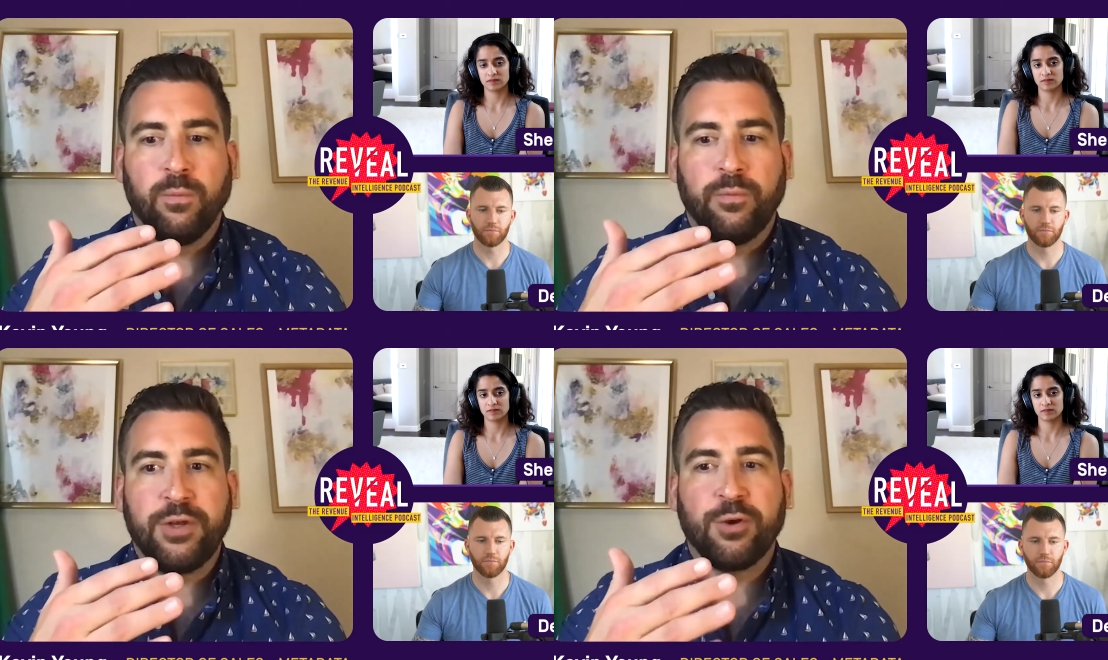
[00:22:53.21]

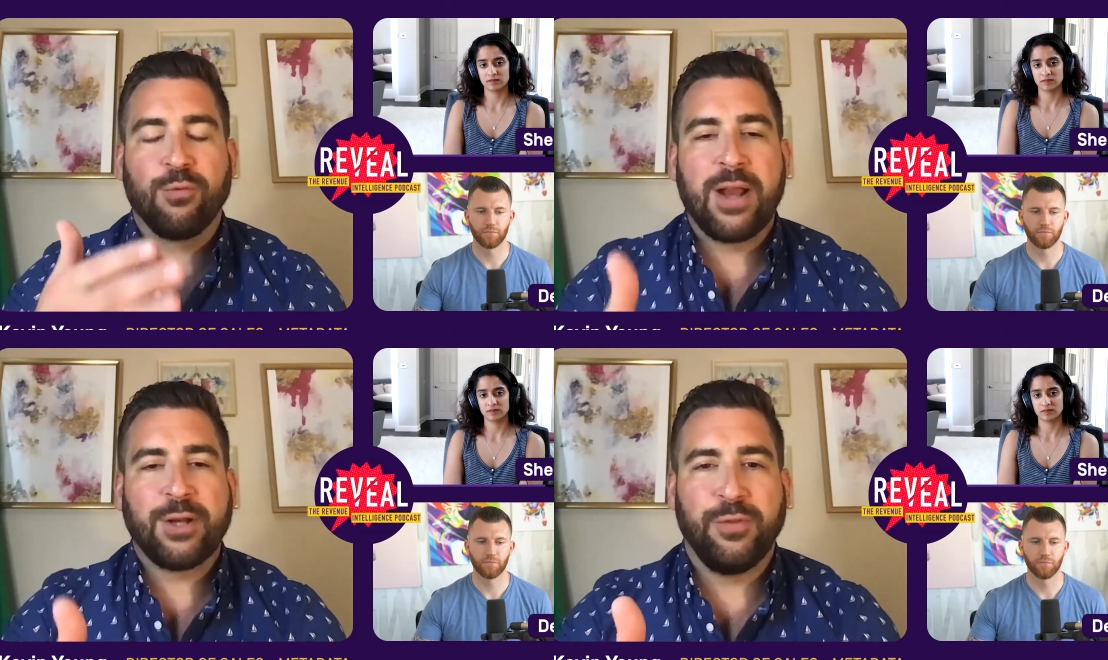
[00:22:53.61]
Speaker 1: the
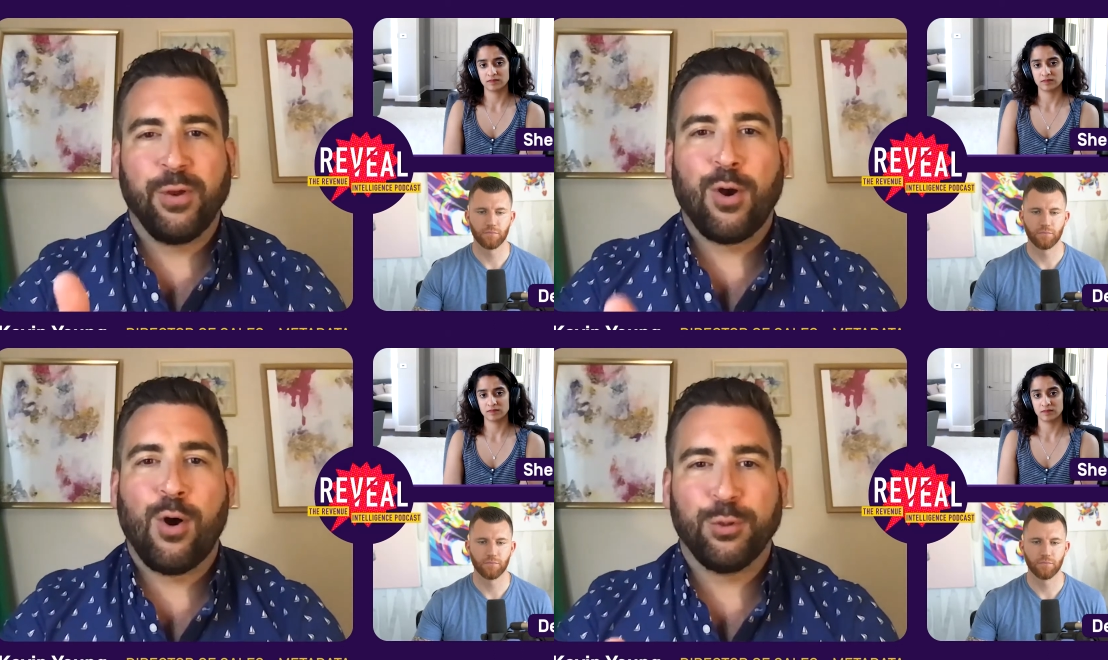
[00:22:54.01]
direction
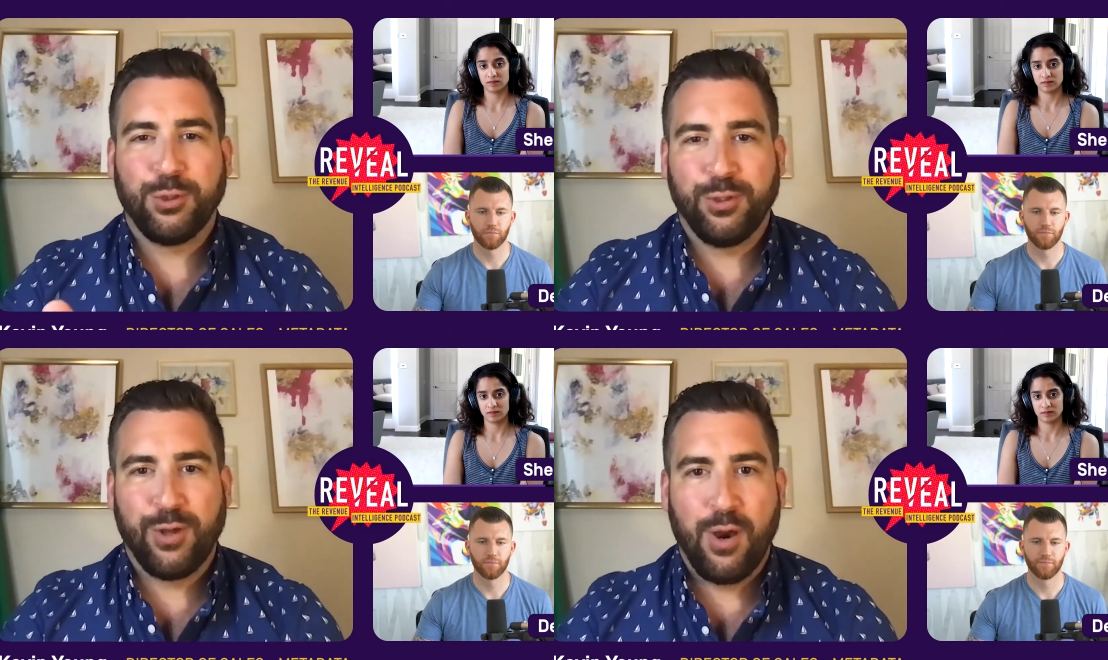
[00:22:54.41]
the call
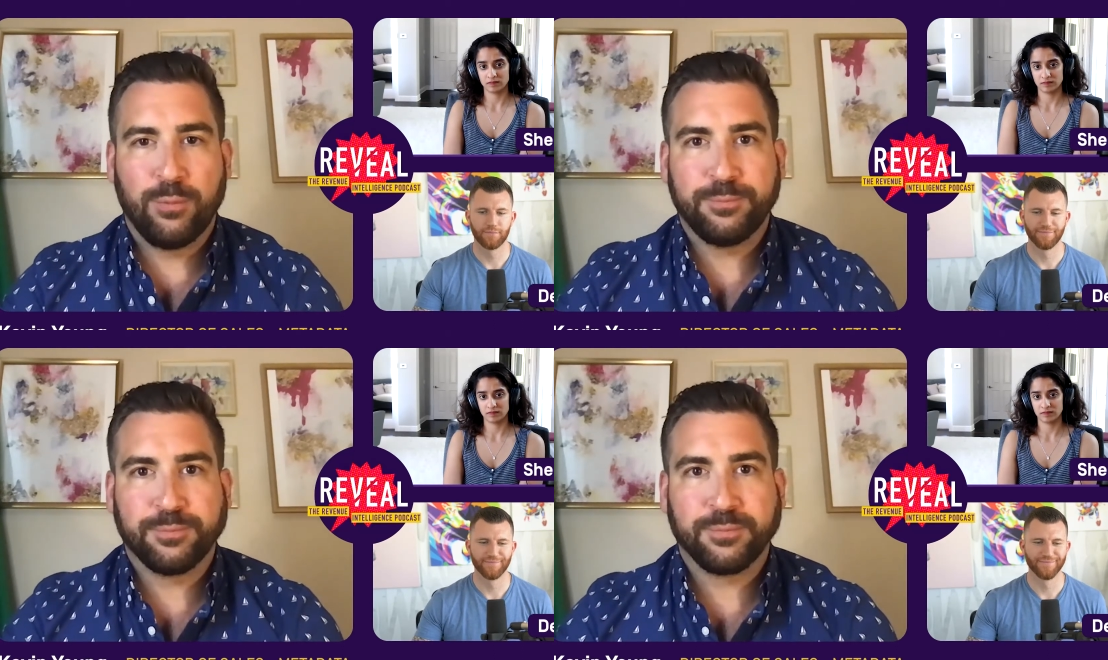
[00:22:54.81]
should go.
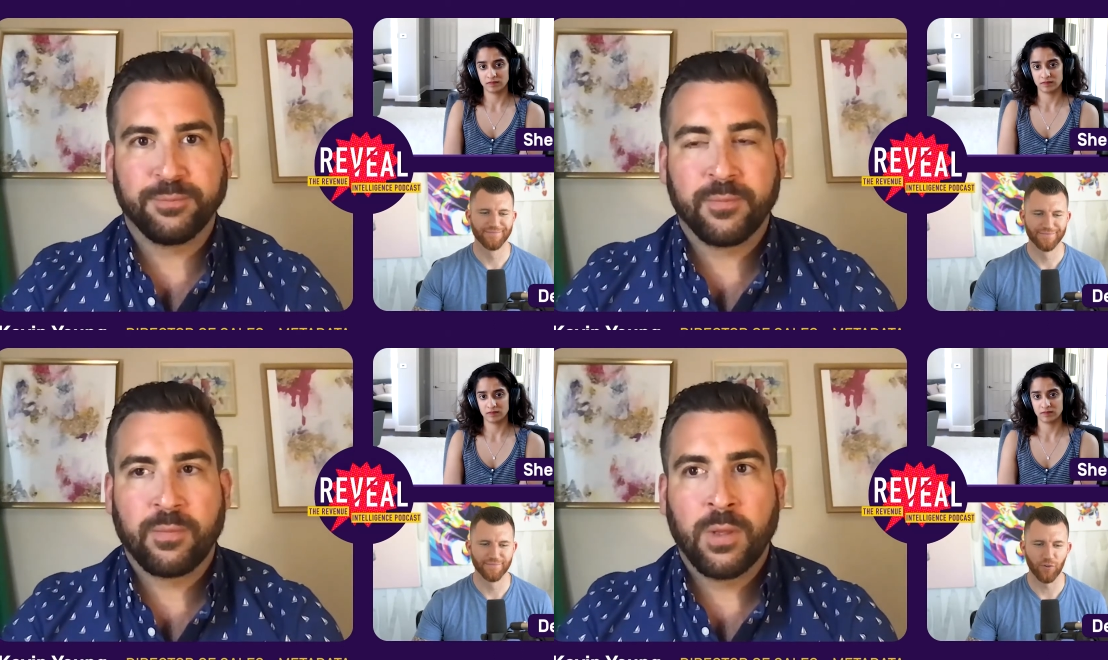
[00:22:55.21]

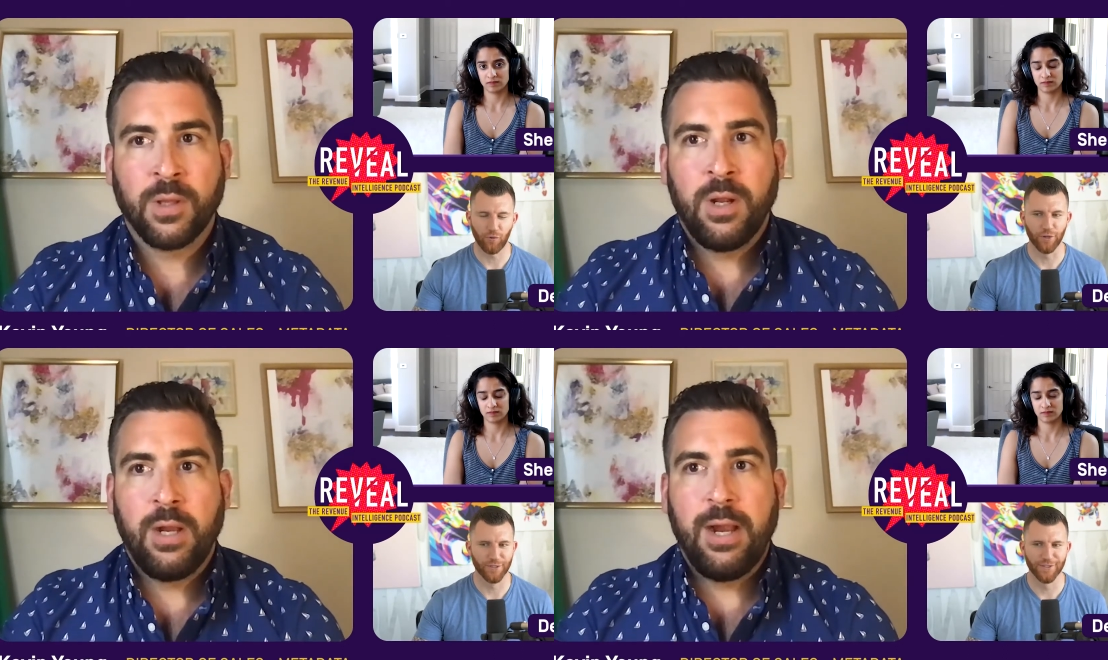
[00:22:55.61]
Of
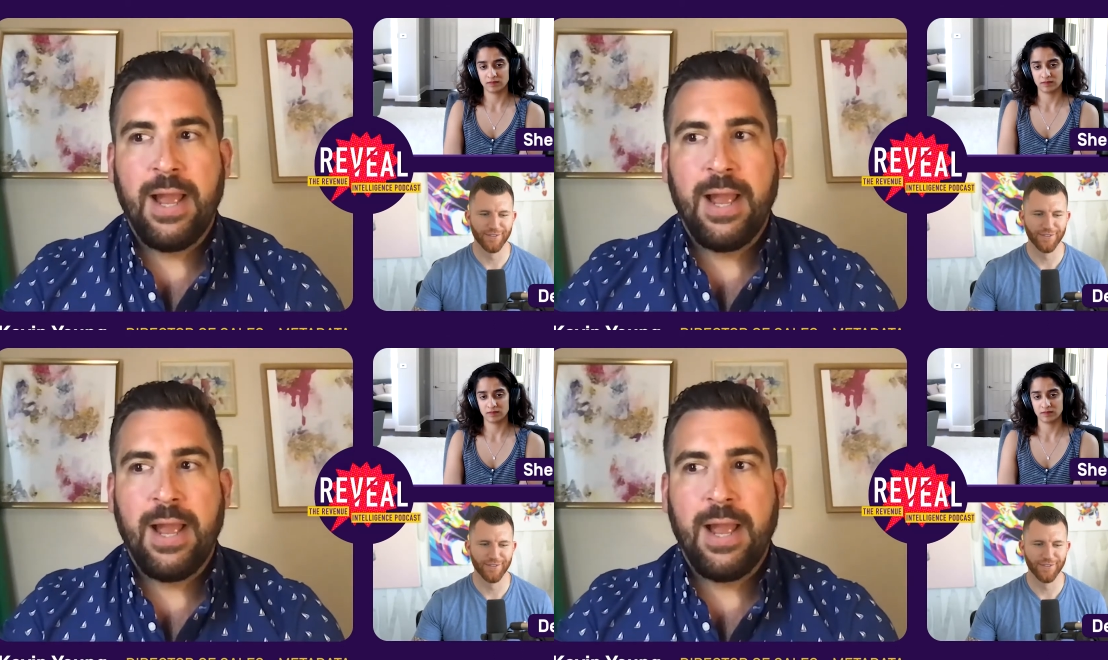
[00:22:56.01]
course.